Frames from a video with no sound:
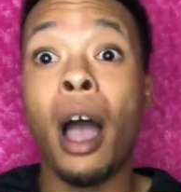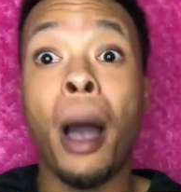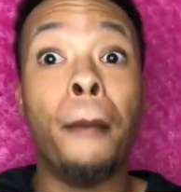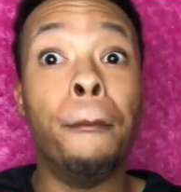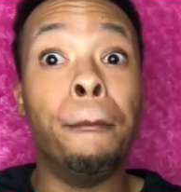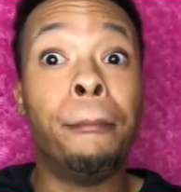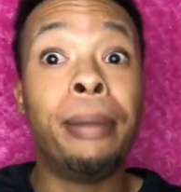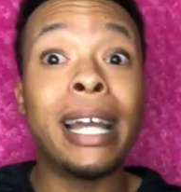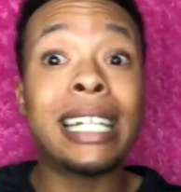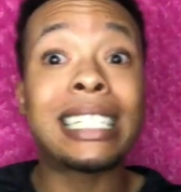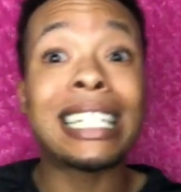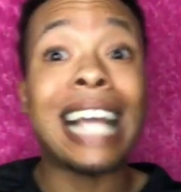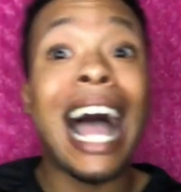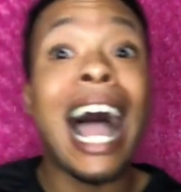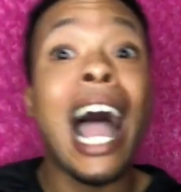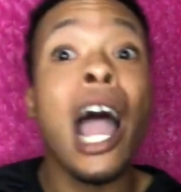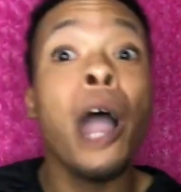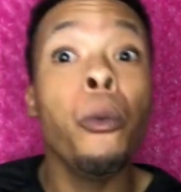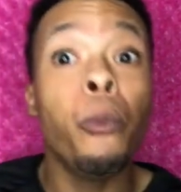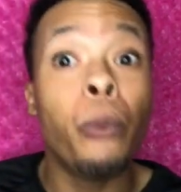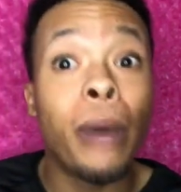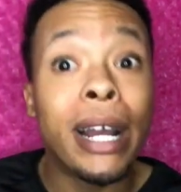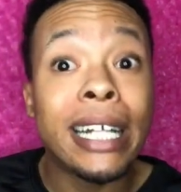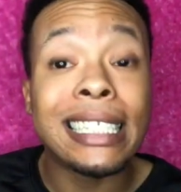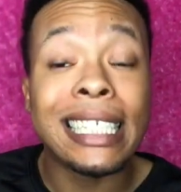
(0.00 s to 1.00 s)
Bitch, I
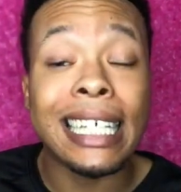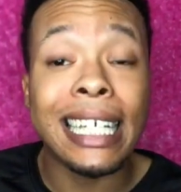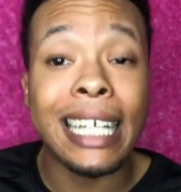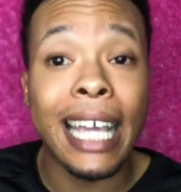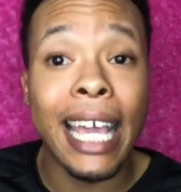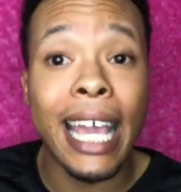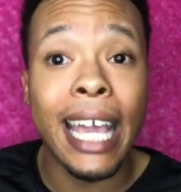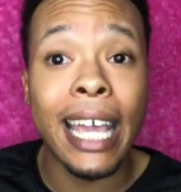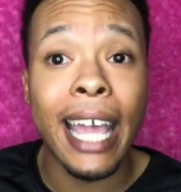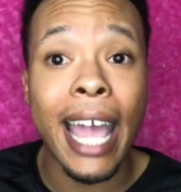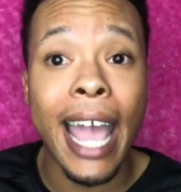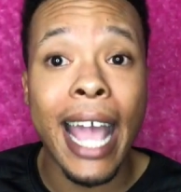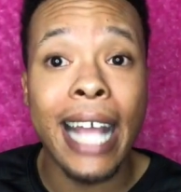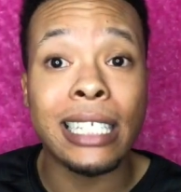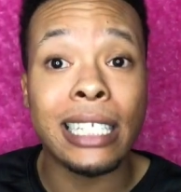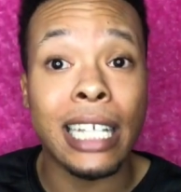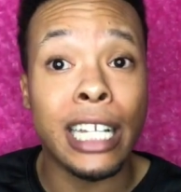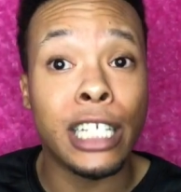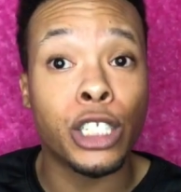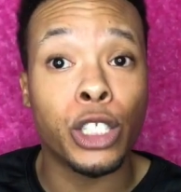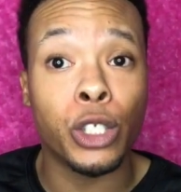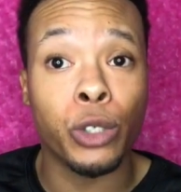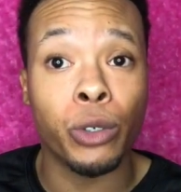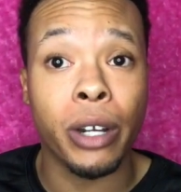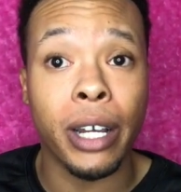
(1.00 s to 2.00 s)
went to King Kane's
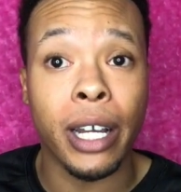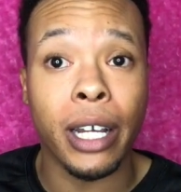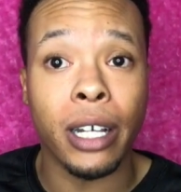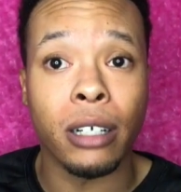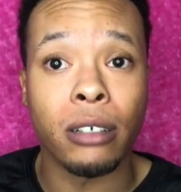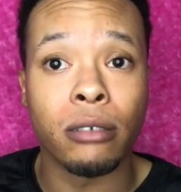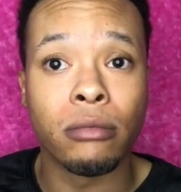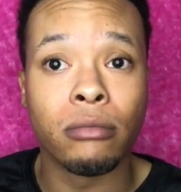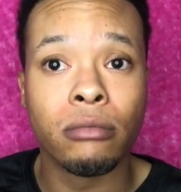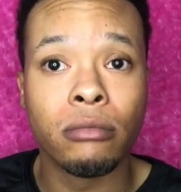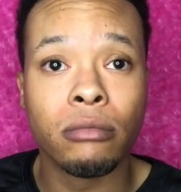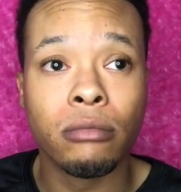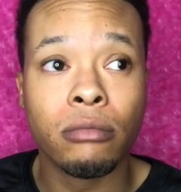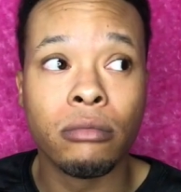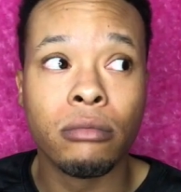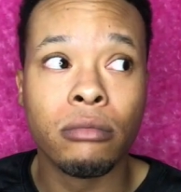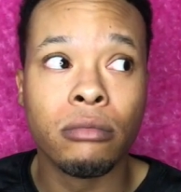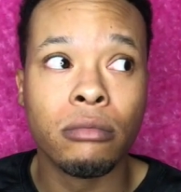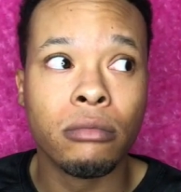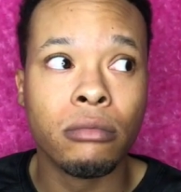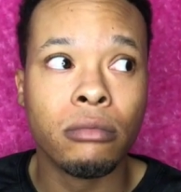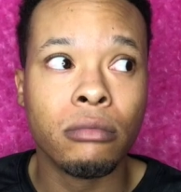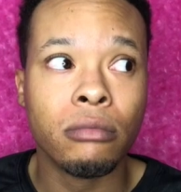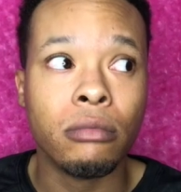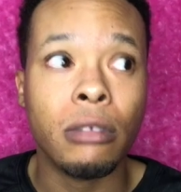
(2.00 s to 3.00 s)
Instagram.
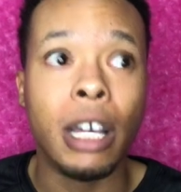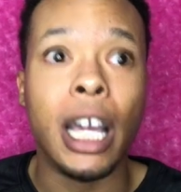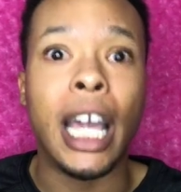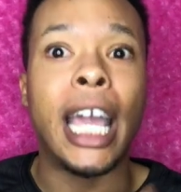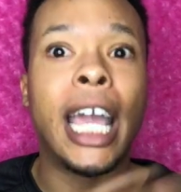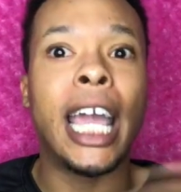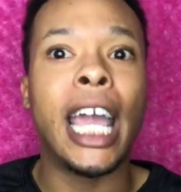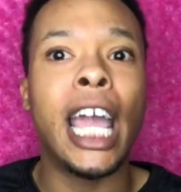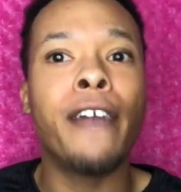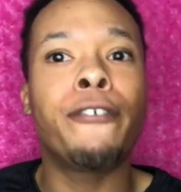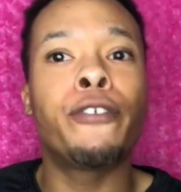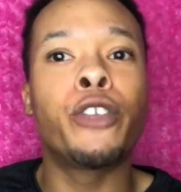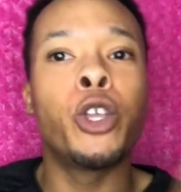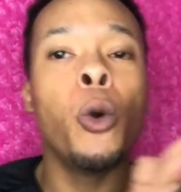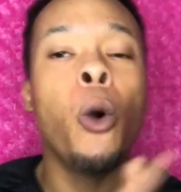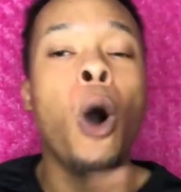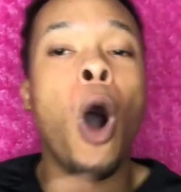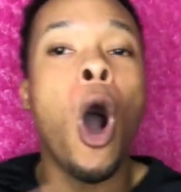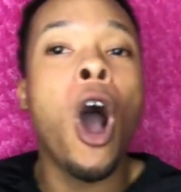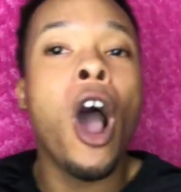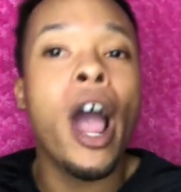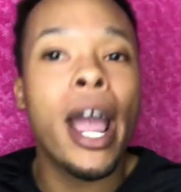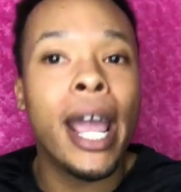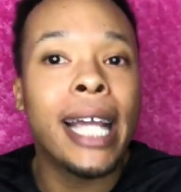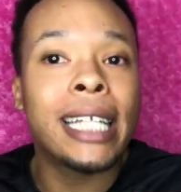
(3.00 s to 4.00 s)
If you
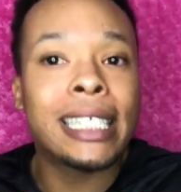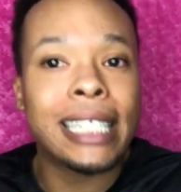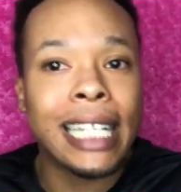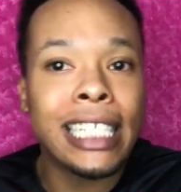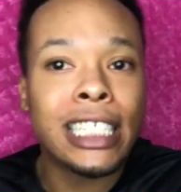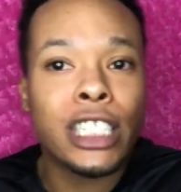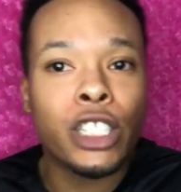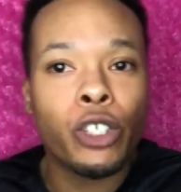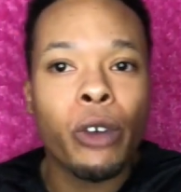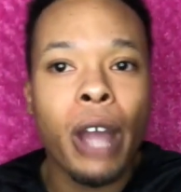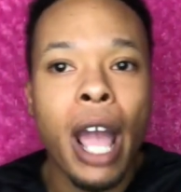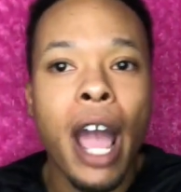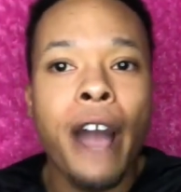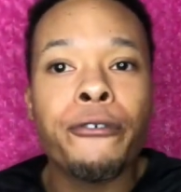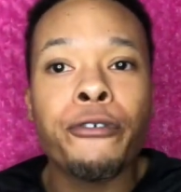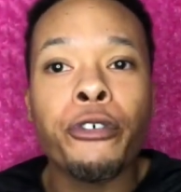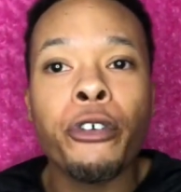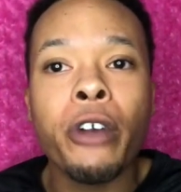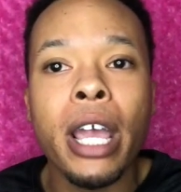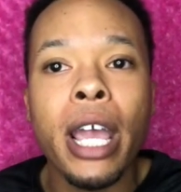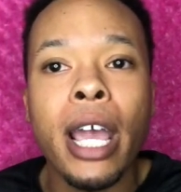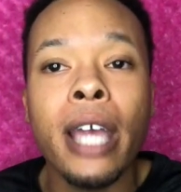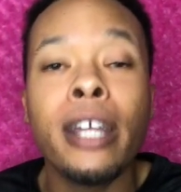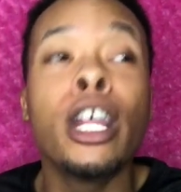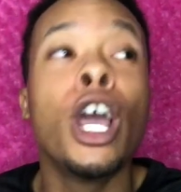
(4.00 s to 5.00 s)
are his Instagram
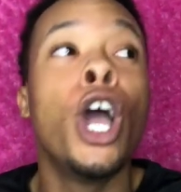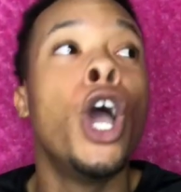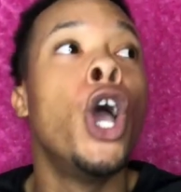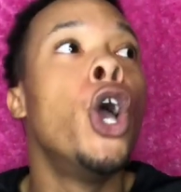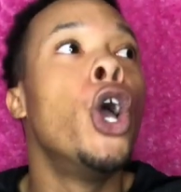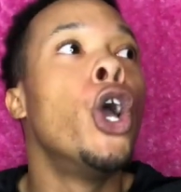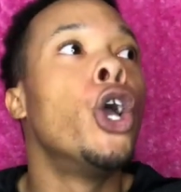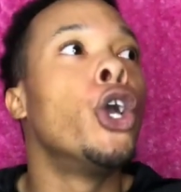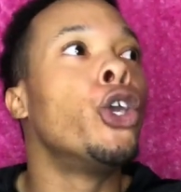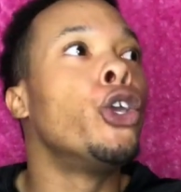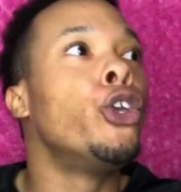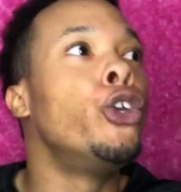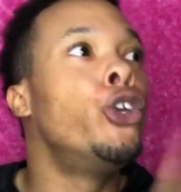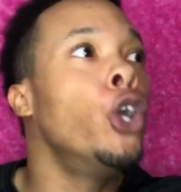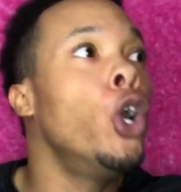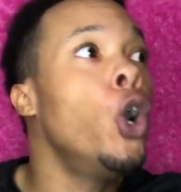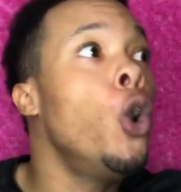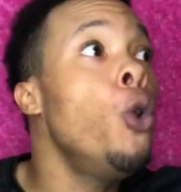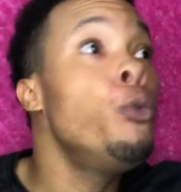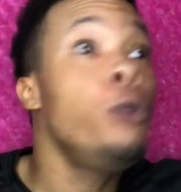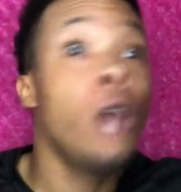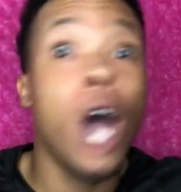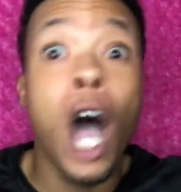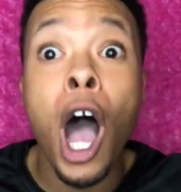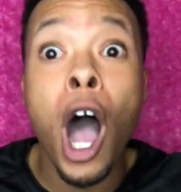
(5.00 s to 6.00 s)
friend,
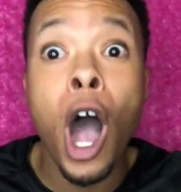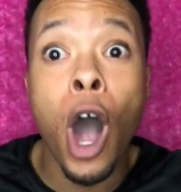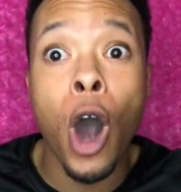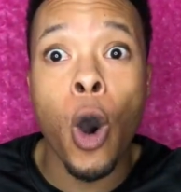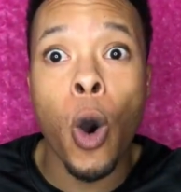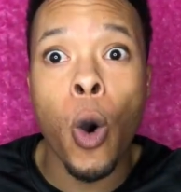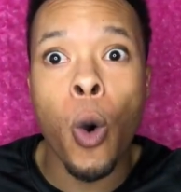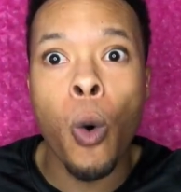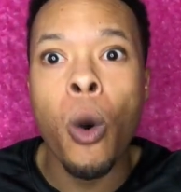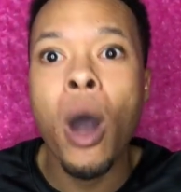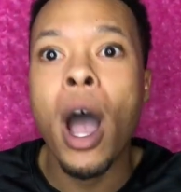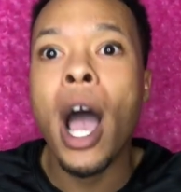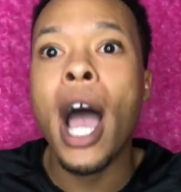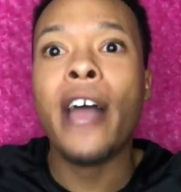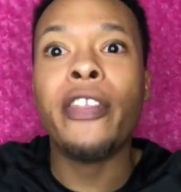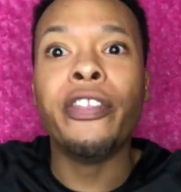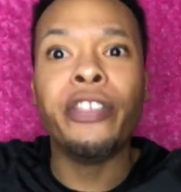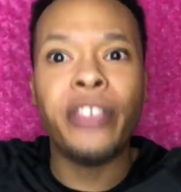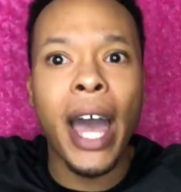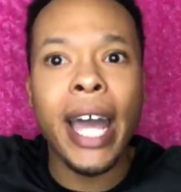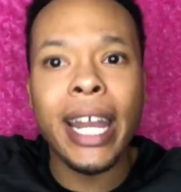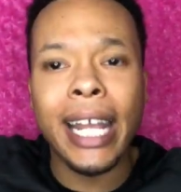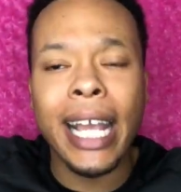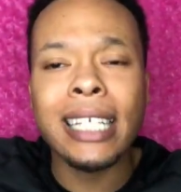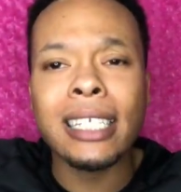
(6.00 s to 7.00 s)
you know
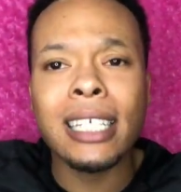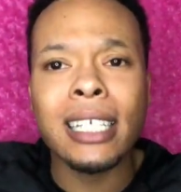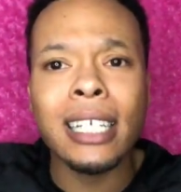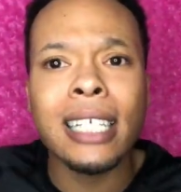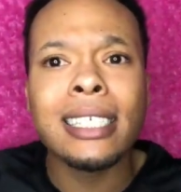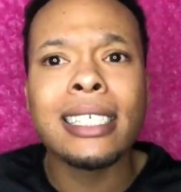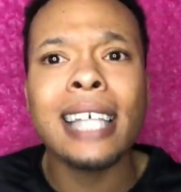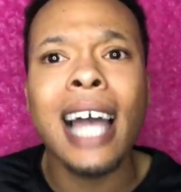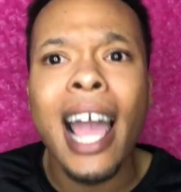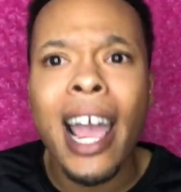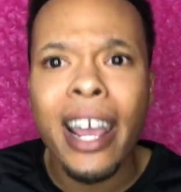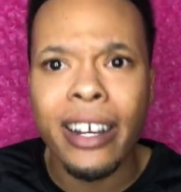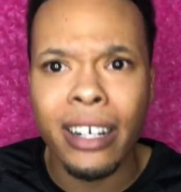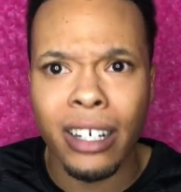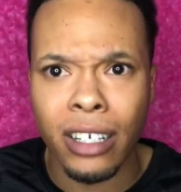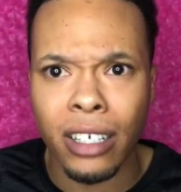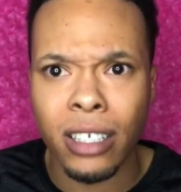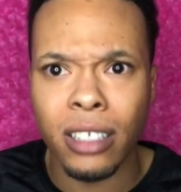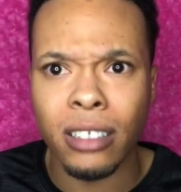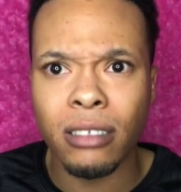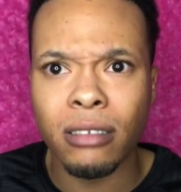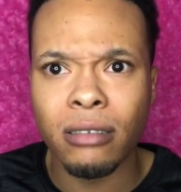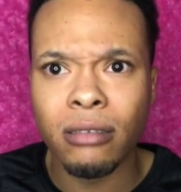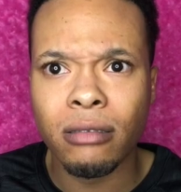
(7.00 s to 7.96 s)
that he's a designer.